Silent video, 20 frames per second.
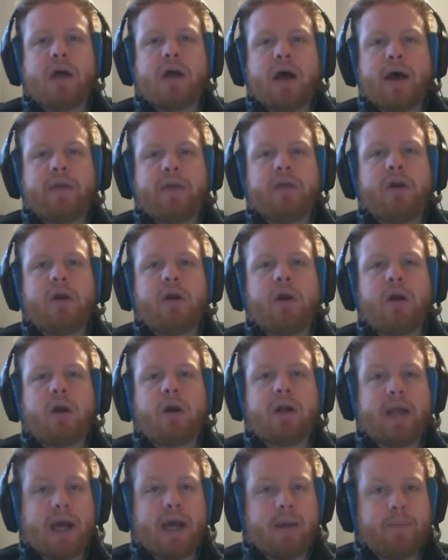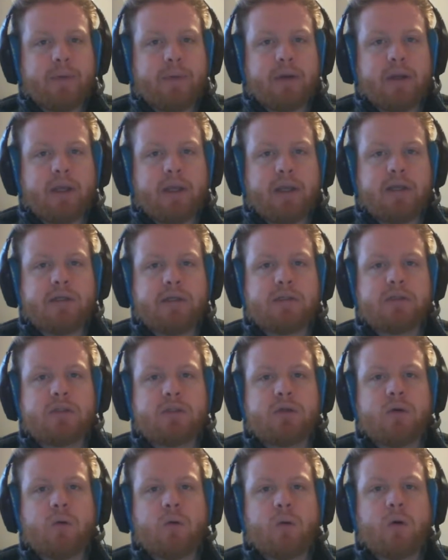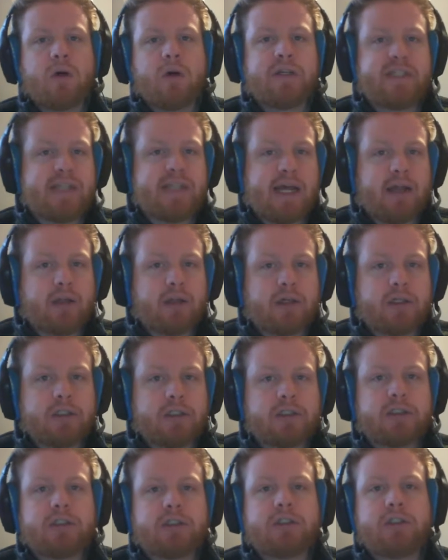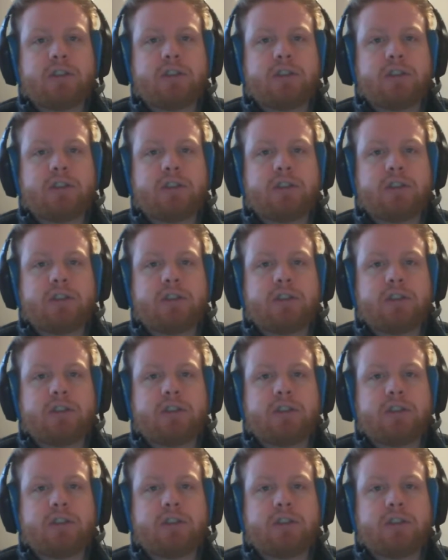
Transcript: other companies or sellers